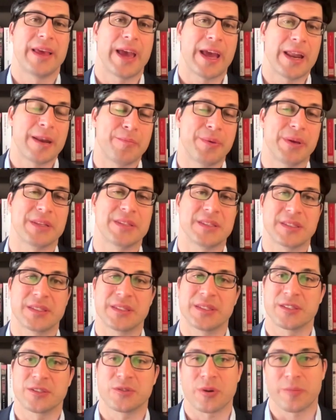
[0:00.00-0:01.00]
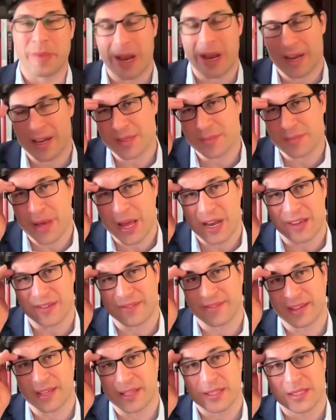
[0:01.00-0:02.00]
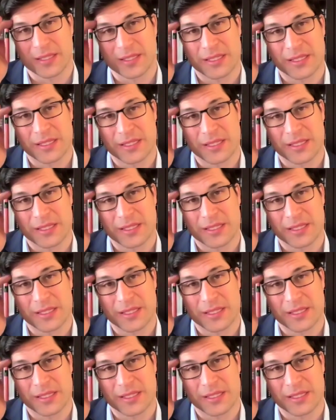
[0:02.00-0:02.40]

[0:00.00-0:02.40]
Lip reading: and businesses tremendous benefits.